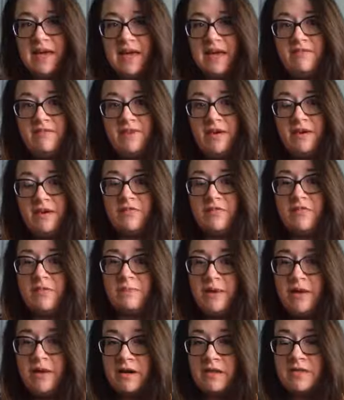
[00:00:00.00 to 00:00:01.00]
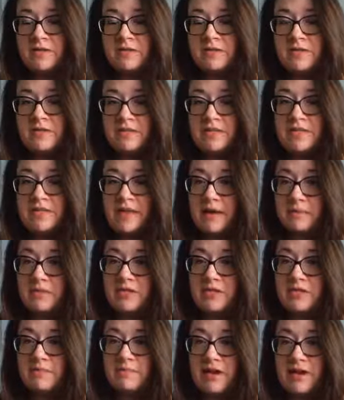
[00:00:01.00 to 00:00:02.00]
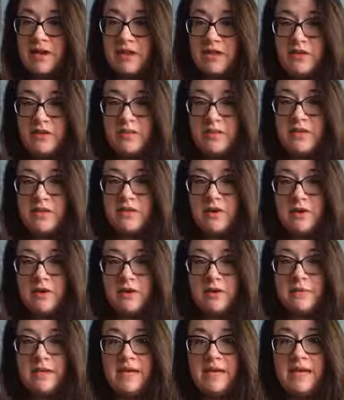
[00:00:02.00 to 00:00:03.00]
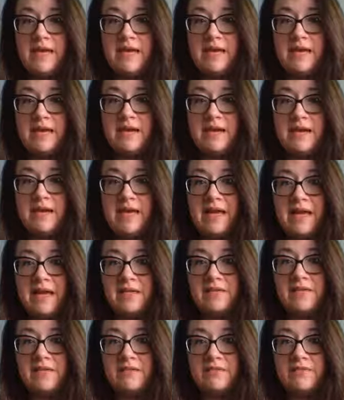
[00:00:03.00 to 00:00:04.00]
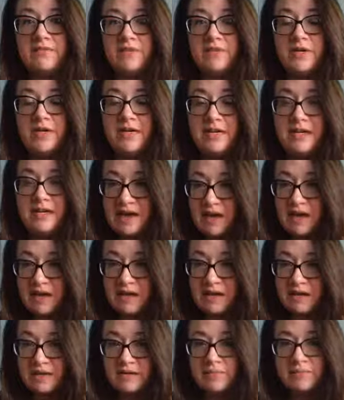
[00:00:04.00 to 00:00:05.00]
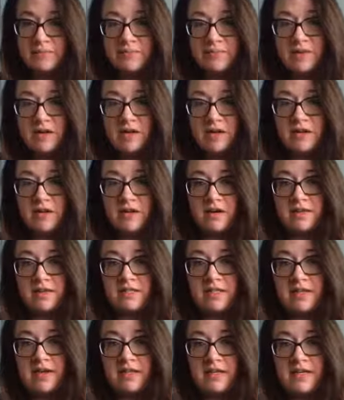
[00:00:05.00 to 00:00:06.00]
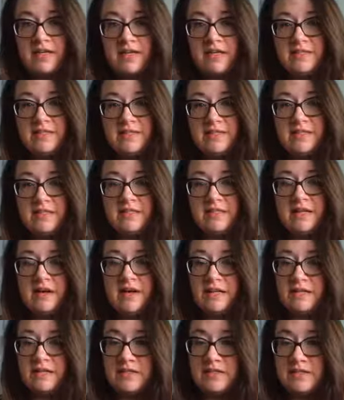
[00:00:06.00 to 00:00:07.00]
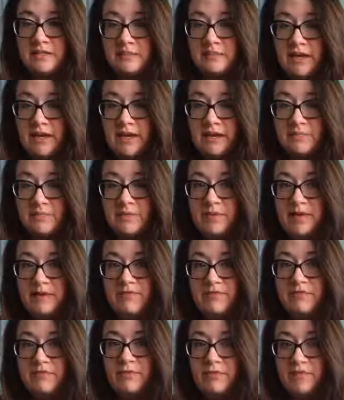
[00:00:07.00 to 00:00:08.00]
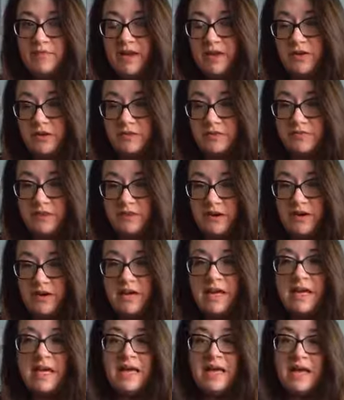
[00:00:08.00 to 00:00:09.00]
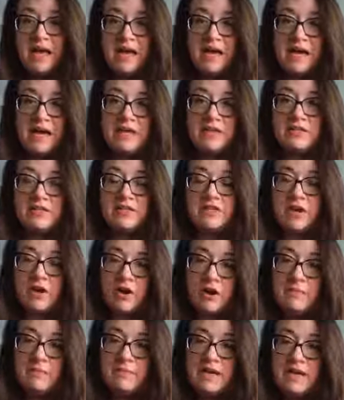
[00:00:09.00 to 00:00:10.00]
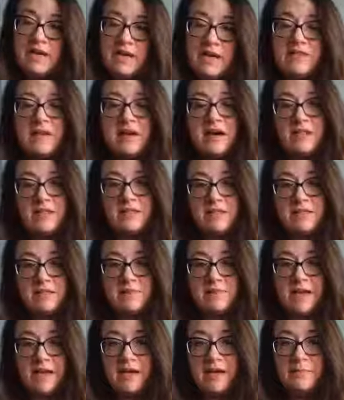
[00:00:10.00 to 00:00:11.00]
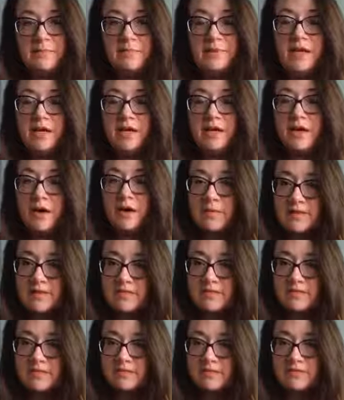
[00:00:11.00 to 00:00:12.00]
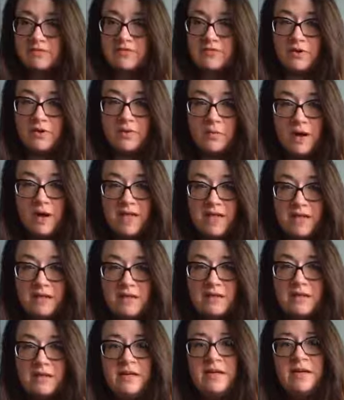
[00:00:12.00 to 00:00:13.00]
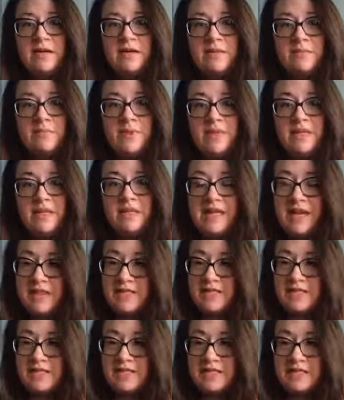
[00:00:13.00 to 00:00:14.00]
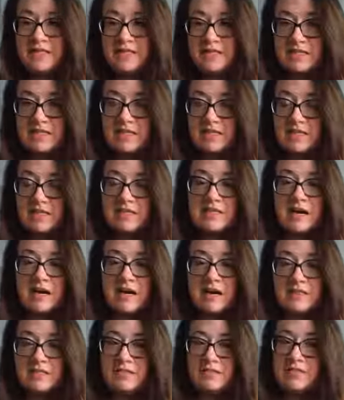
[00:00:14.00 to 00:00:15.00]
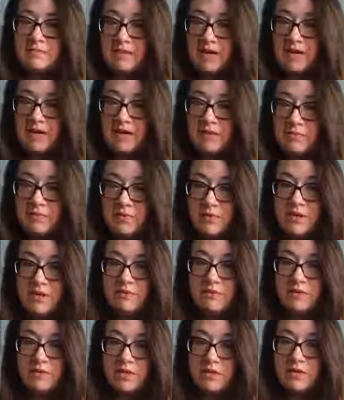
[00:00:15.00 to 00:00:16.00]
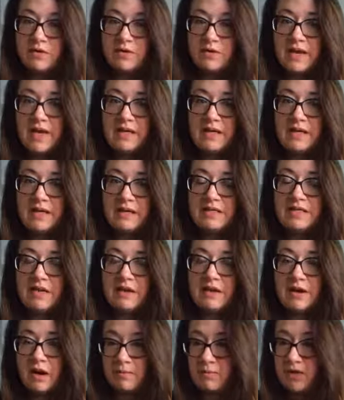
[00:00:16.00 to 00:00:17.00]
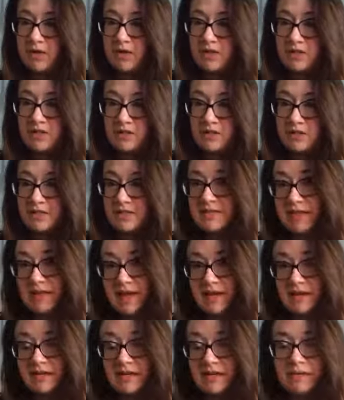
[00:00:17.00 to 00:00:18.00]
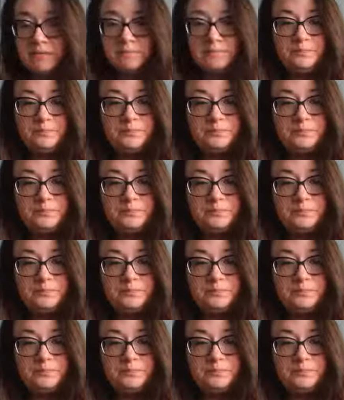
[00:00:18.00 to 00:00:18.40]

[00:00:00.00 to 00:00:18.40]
And Vancouver Barracks was established by the U.S. Army in 1849 alongside the existing Hudson's Bay Company, Fort Vancouver. And the Army and the Hudson's Bay Company coexisted for a while, but in the 1860s, the Hudson's Bay Company relocated their operations to Canada.